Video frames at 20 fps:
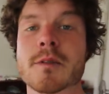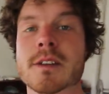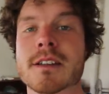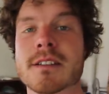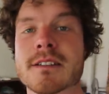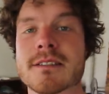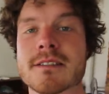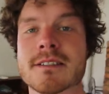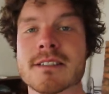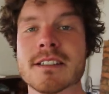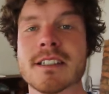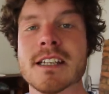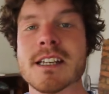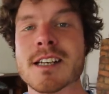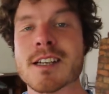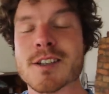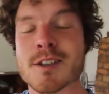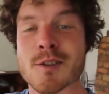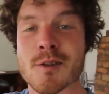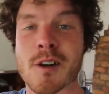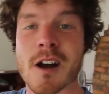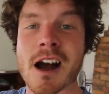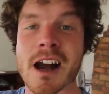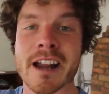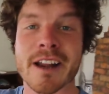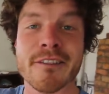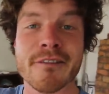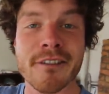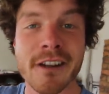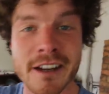with us, so
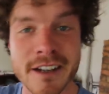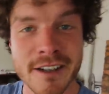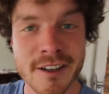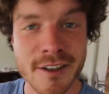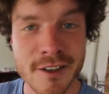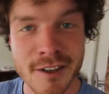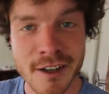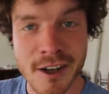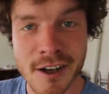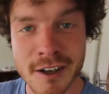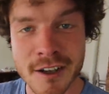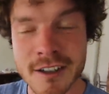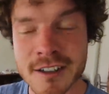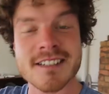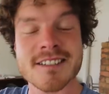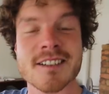I invited her along.